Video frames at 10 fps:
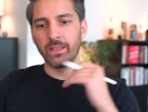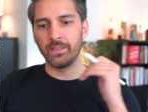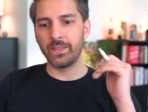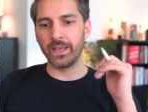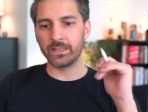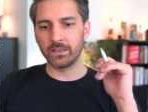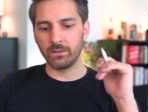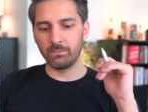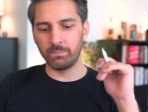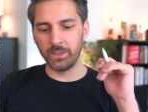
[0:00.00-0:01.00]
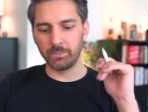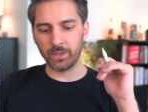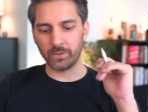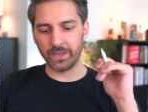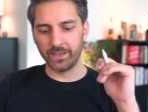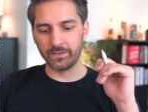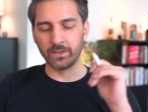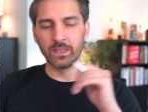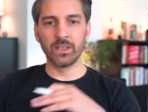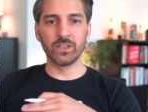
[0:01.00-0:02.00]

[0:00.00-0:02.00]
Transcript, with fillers: that people are in.